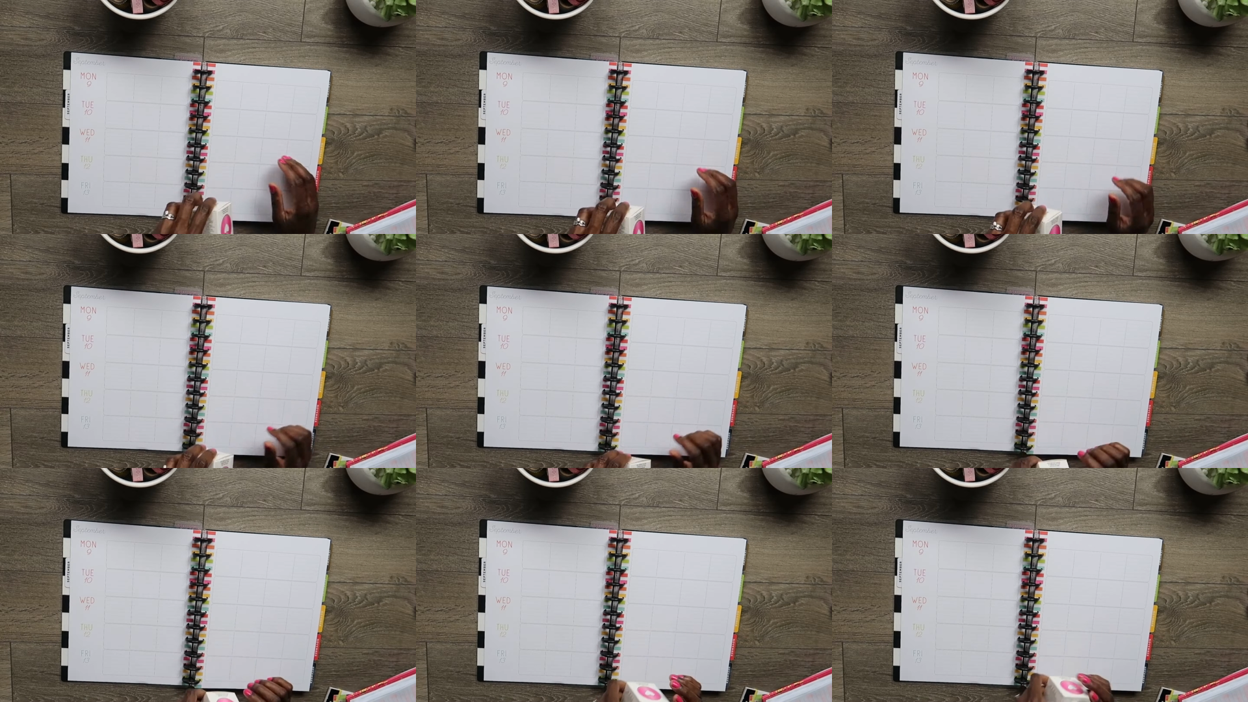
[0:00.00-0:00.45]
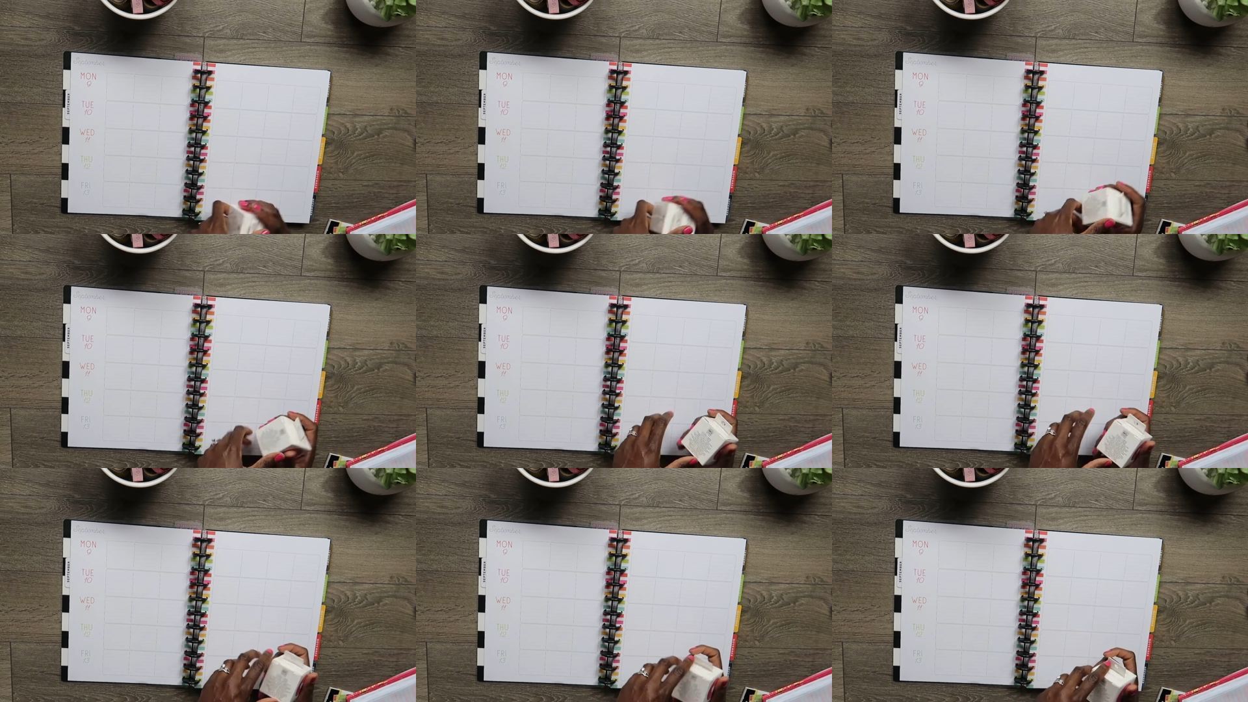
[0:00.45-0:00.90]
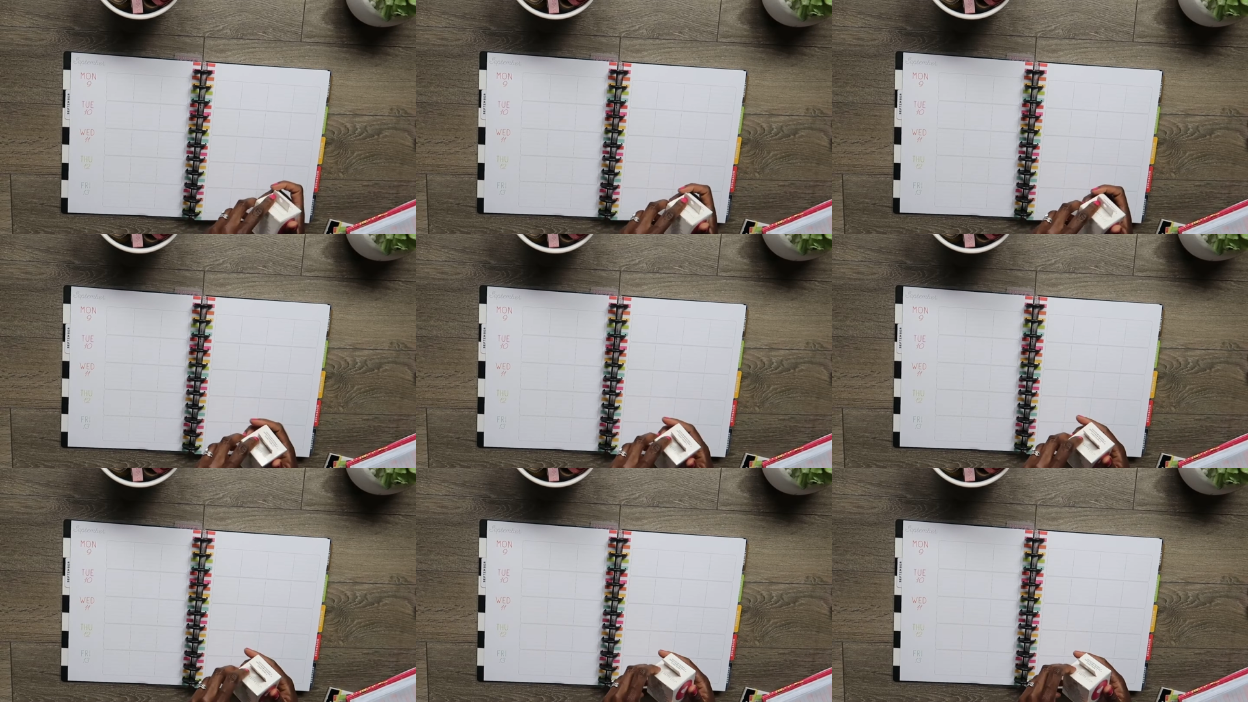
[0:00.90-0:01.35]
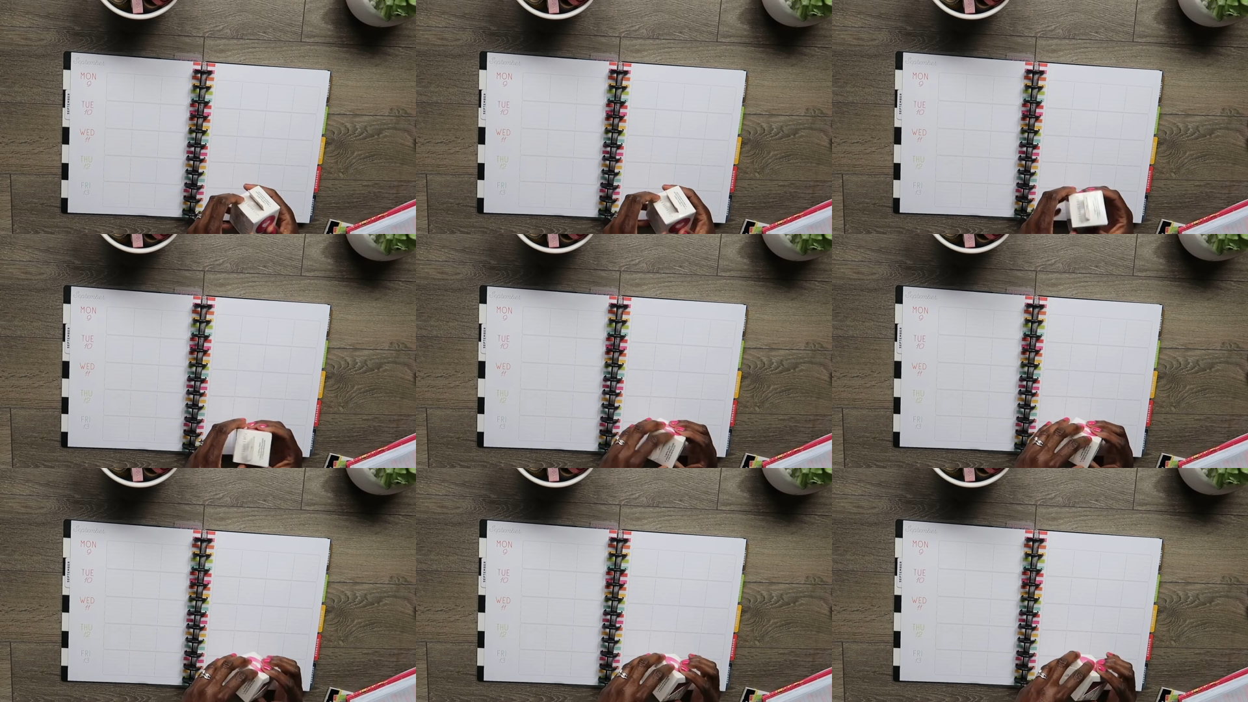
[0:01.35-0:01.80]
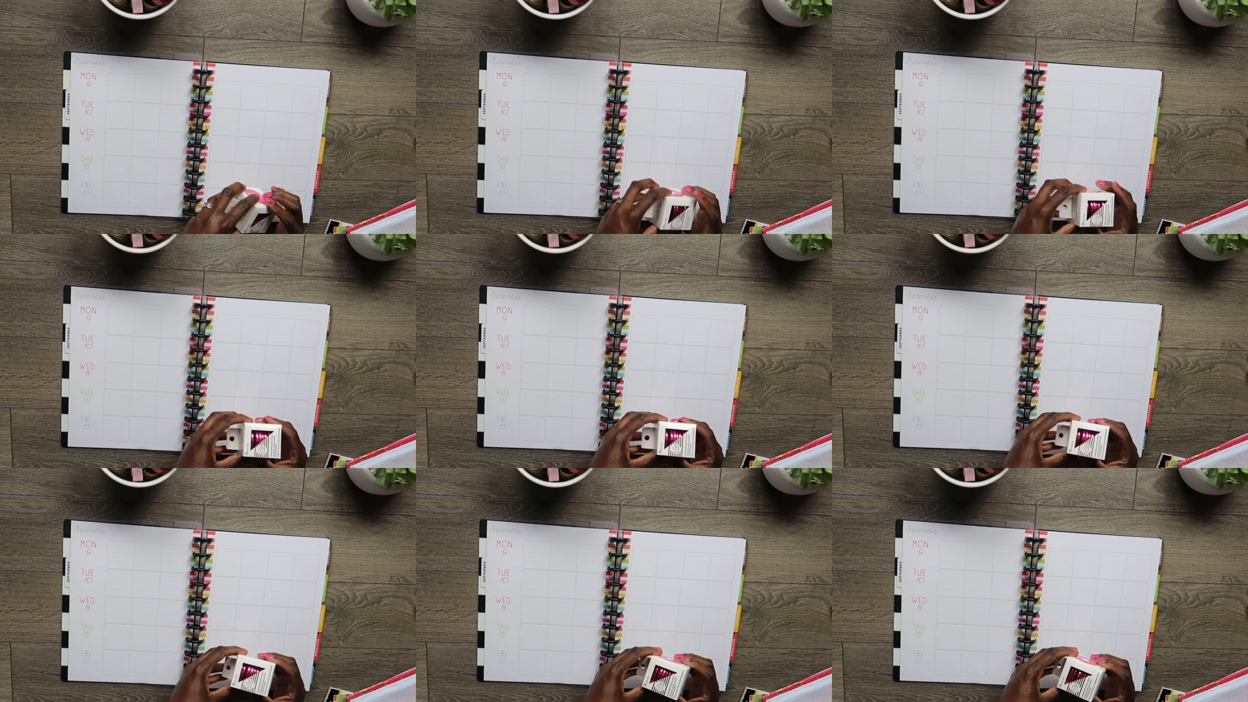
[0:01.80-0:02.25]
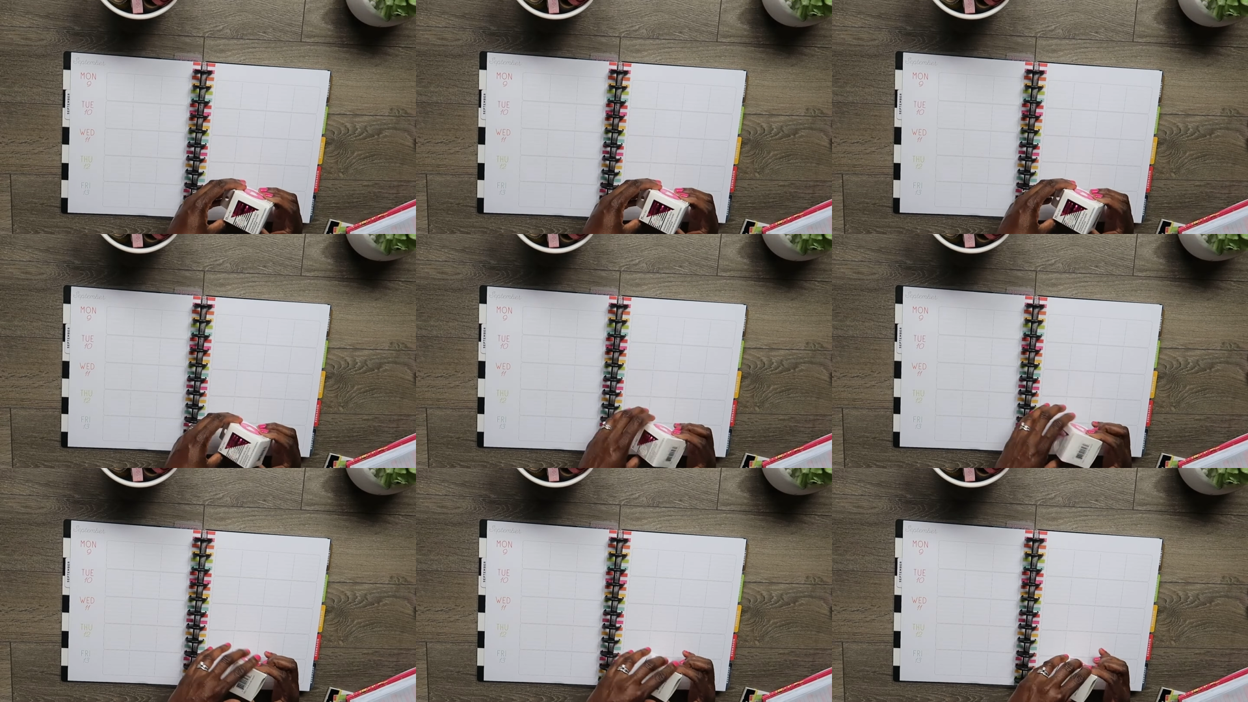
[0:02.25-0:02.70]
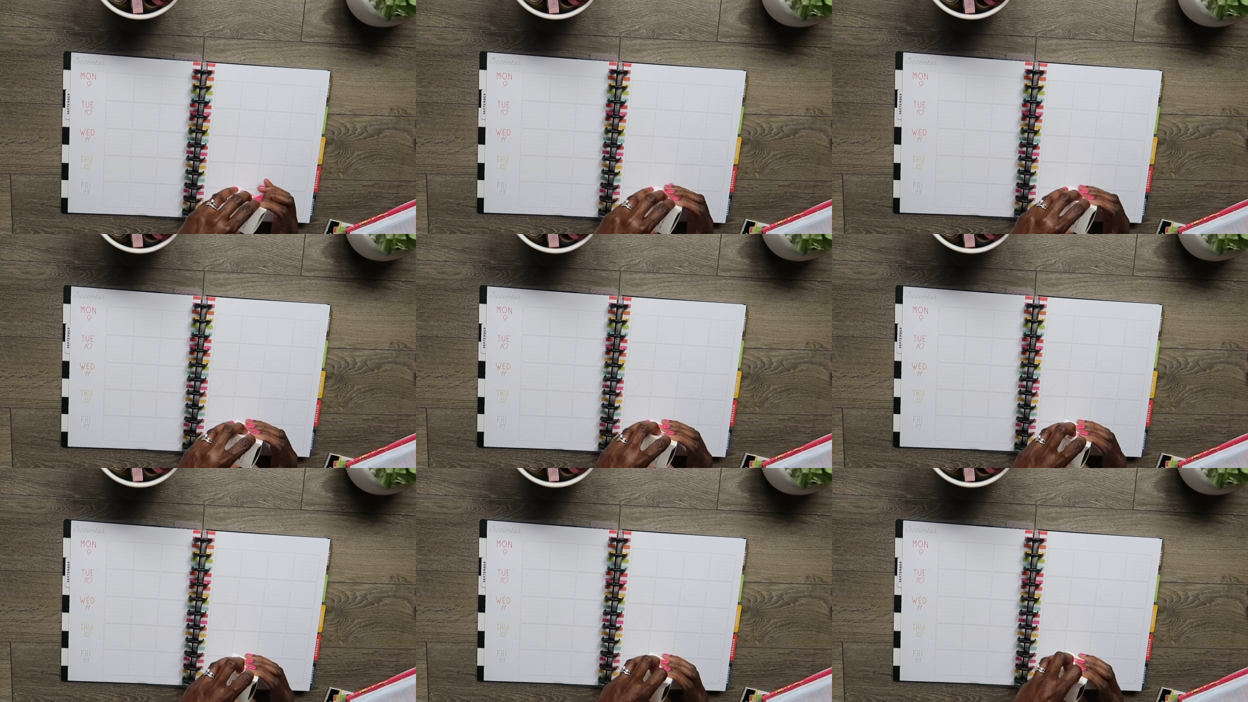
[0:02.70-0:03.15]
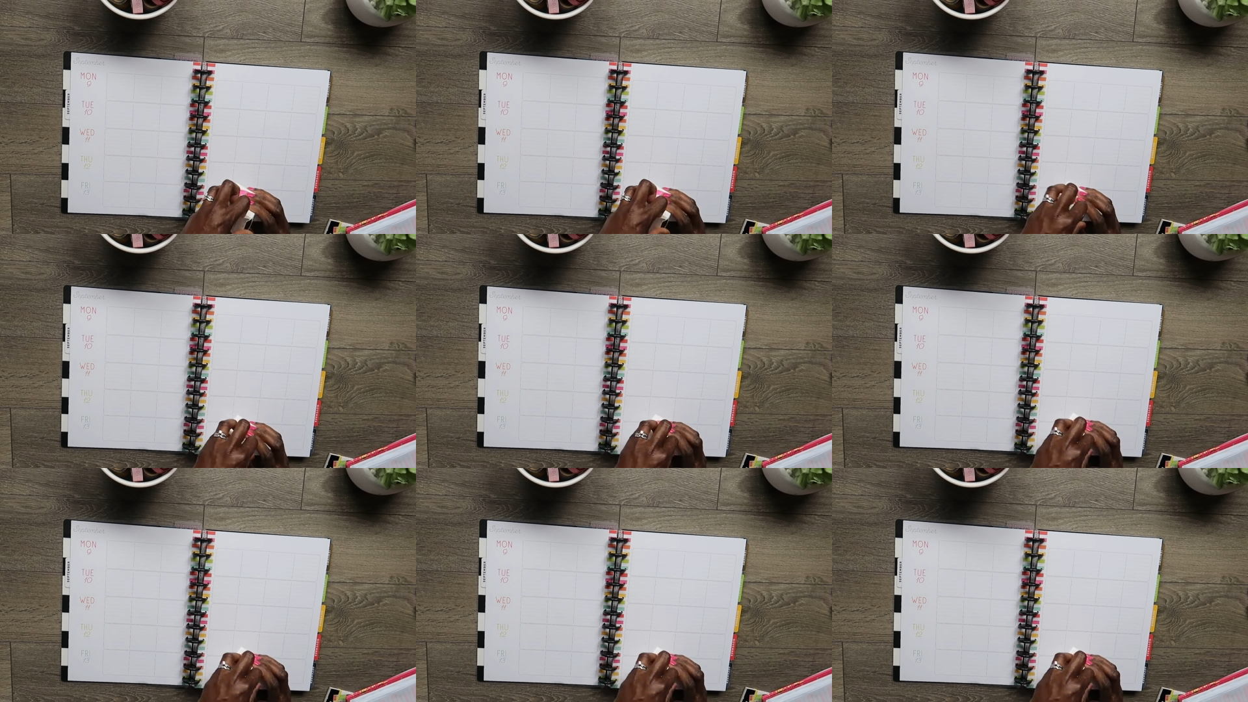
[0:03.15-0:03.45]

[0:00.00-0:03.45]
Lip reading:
(no speaker visible)